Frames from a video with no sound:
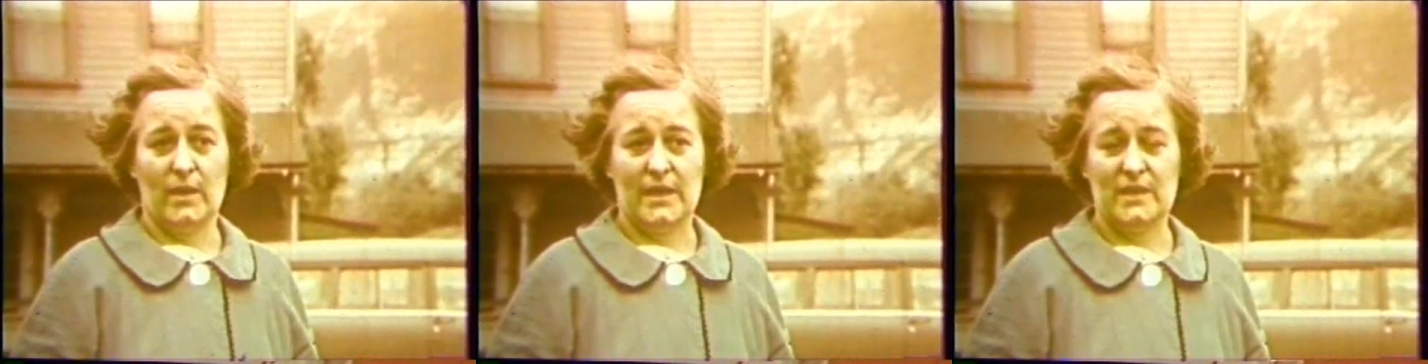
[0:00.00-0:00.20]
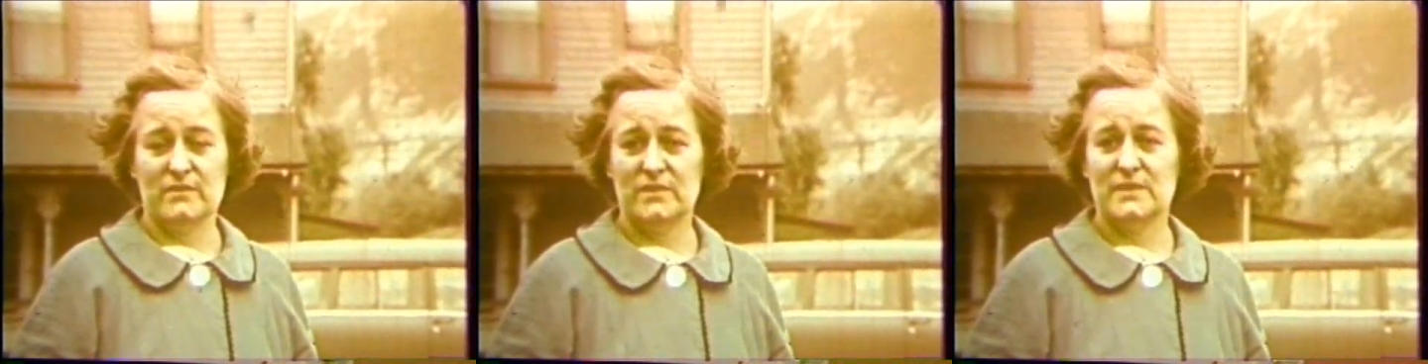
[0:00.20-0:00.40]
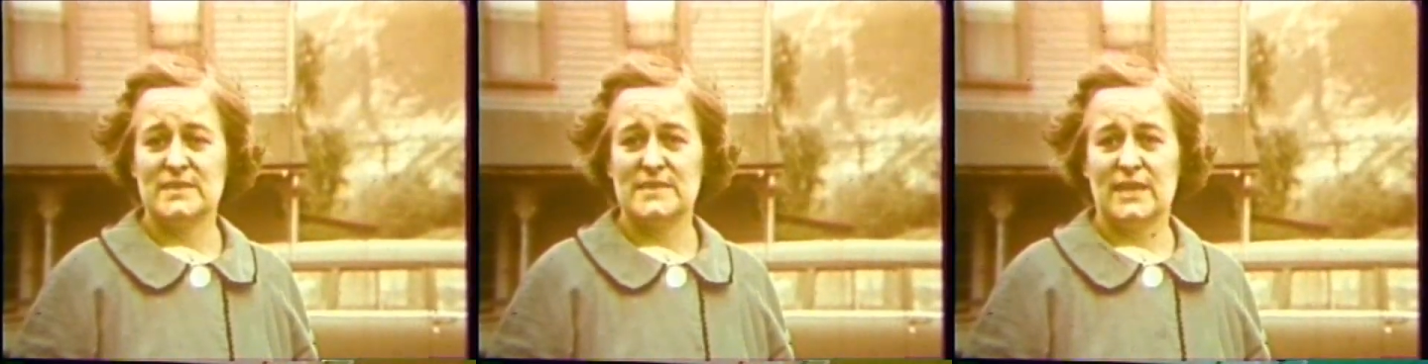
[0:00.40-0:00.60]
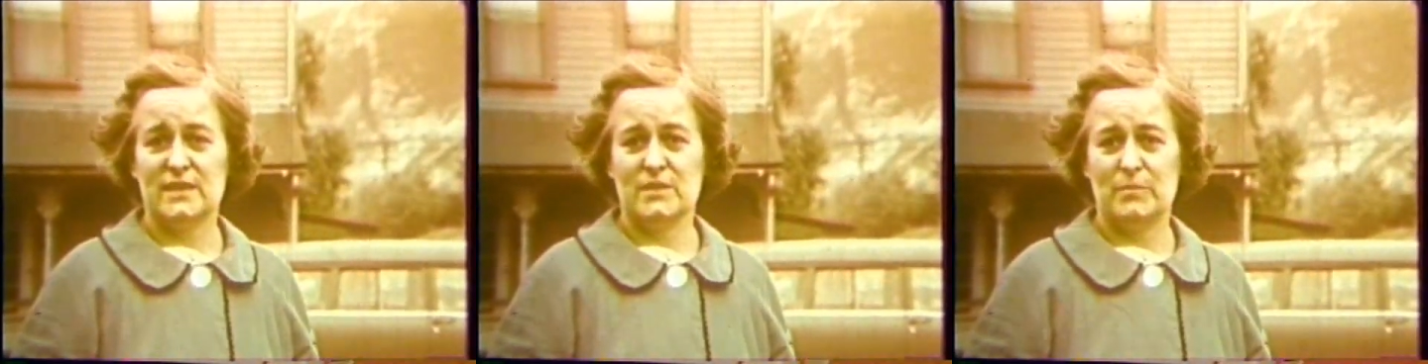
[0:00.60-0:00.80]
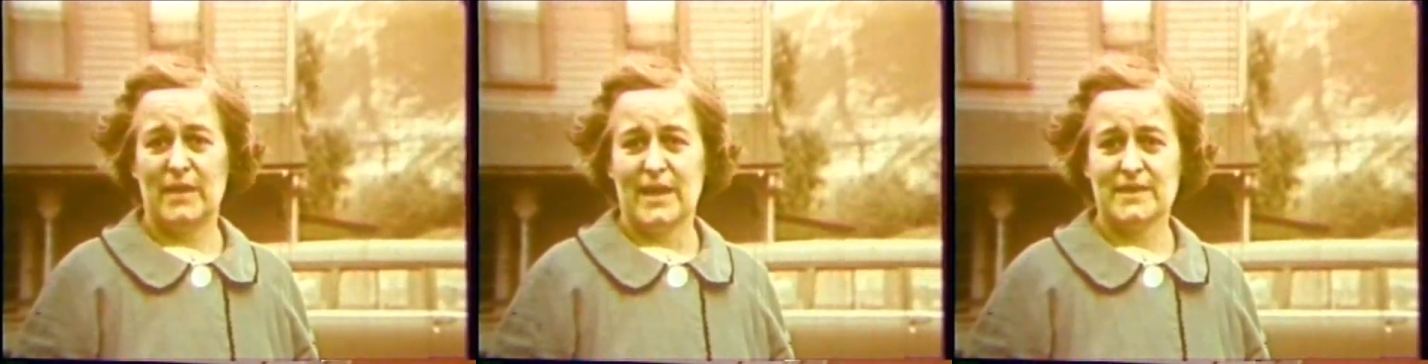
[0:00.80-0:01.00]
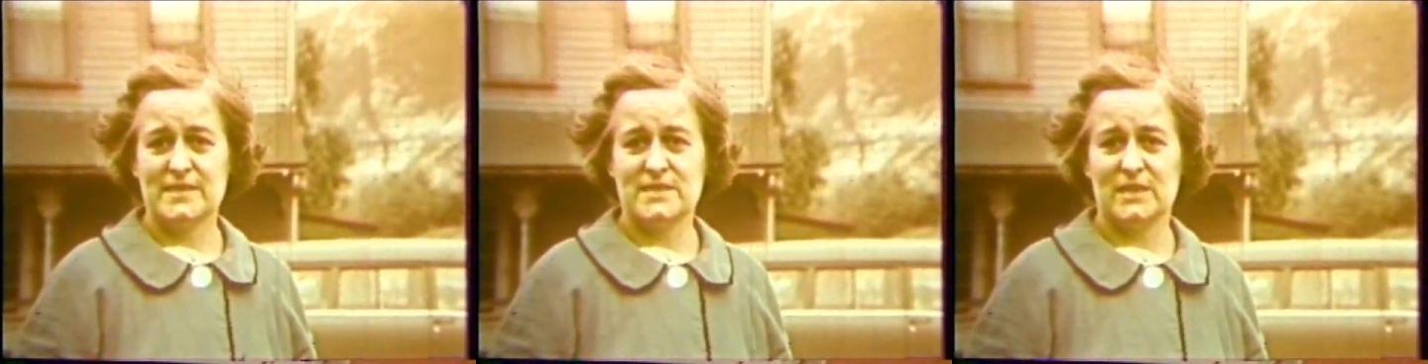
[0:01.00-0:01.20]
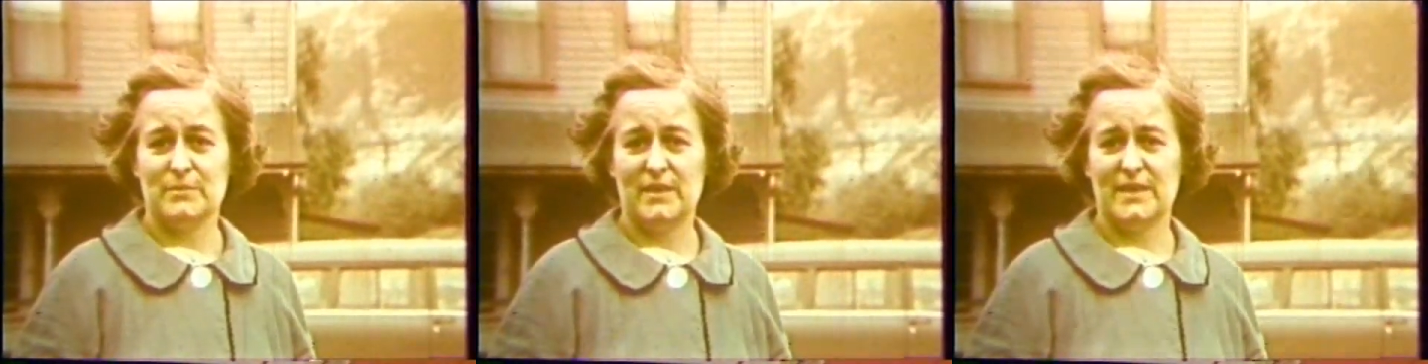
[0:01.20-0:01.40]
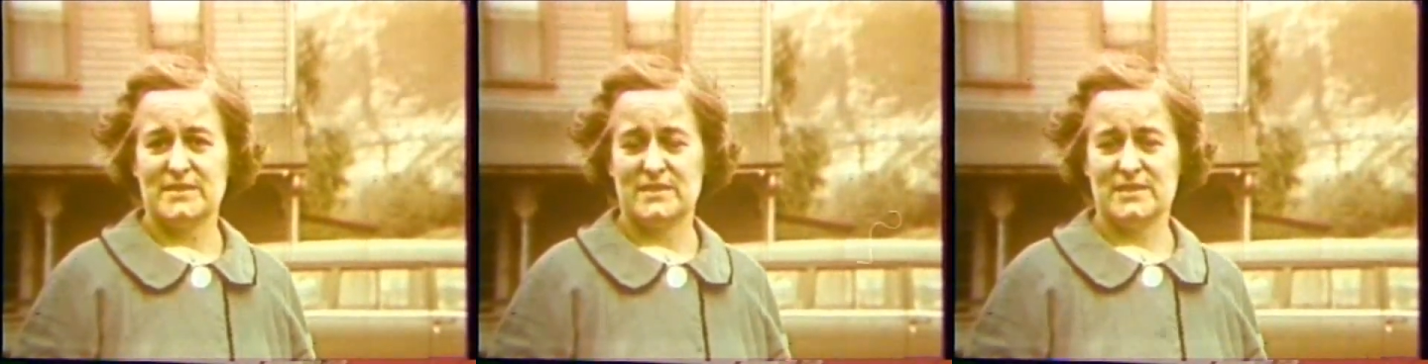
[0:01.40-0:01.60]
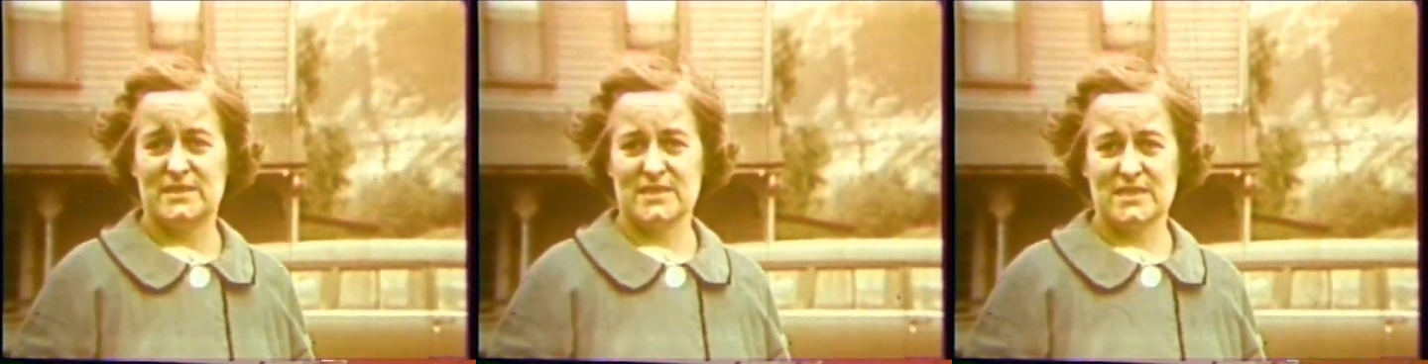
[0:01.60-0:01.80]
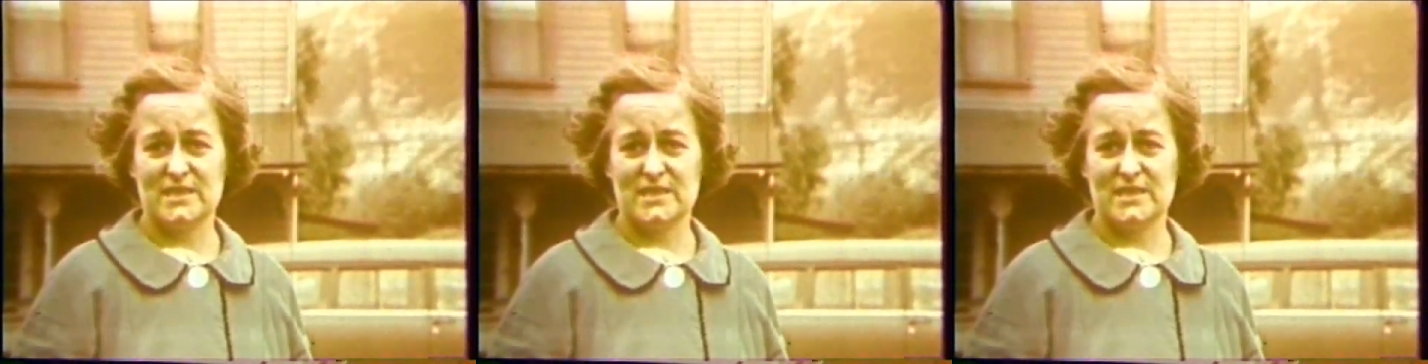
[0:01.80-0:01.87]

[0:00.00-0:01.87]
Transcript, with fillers: well, even inside the bathtub has a